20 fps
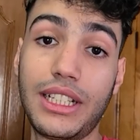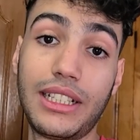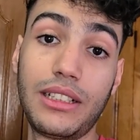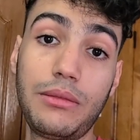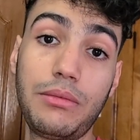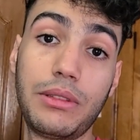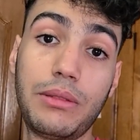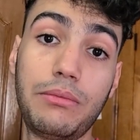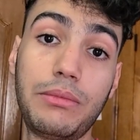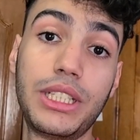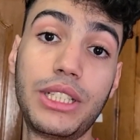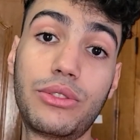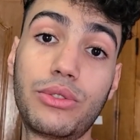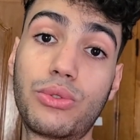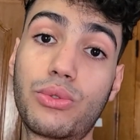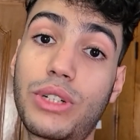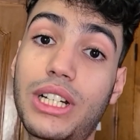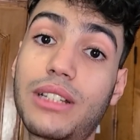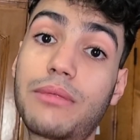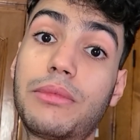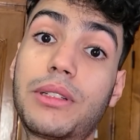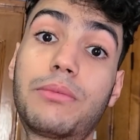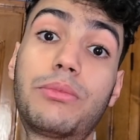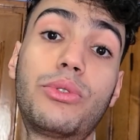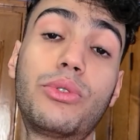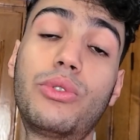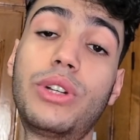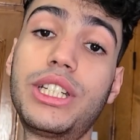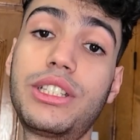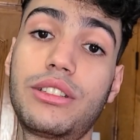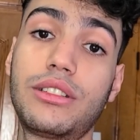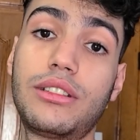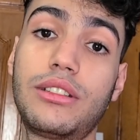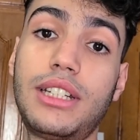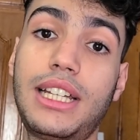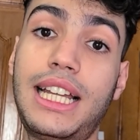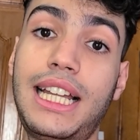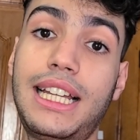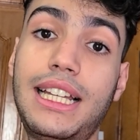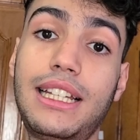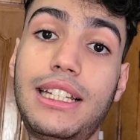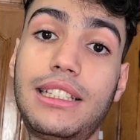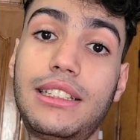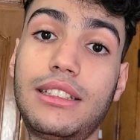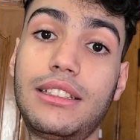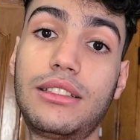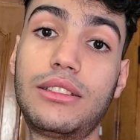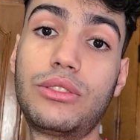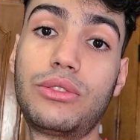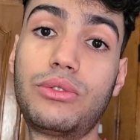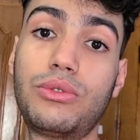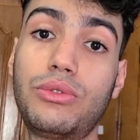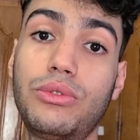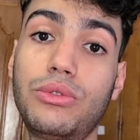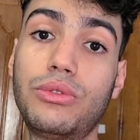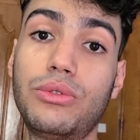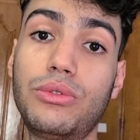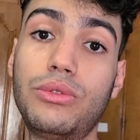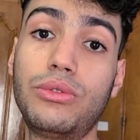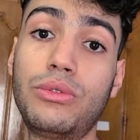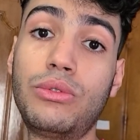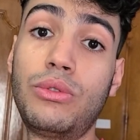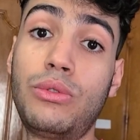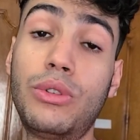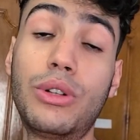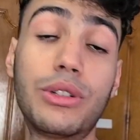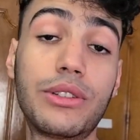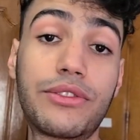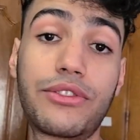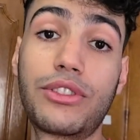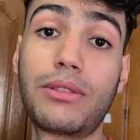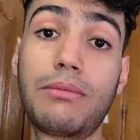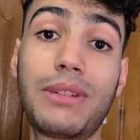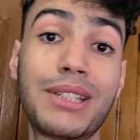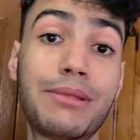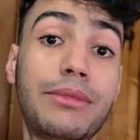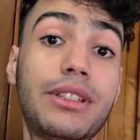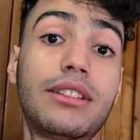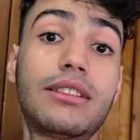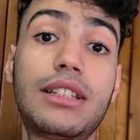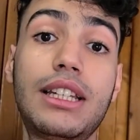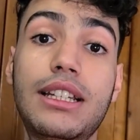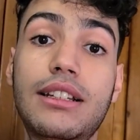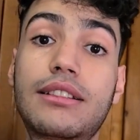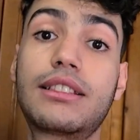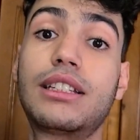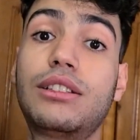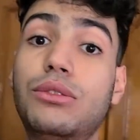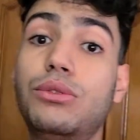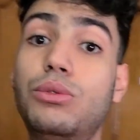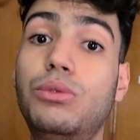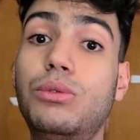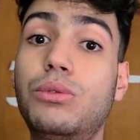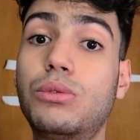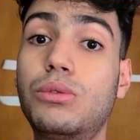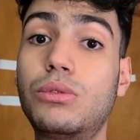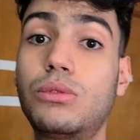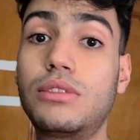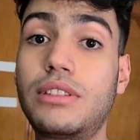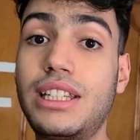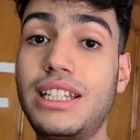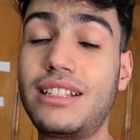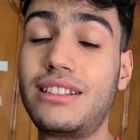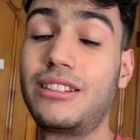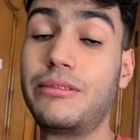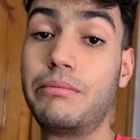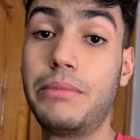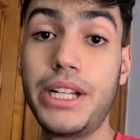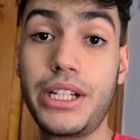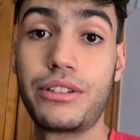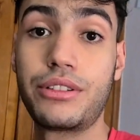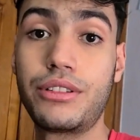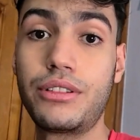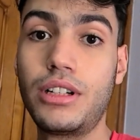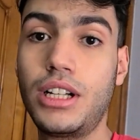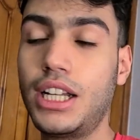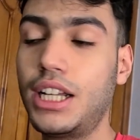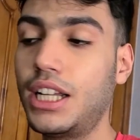help me to track my progression and to learn from my mistakes and do things better.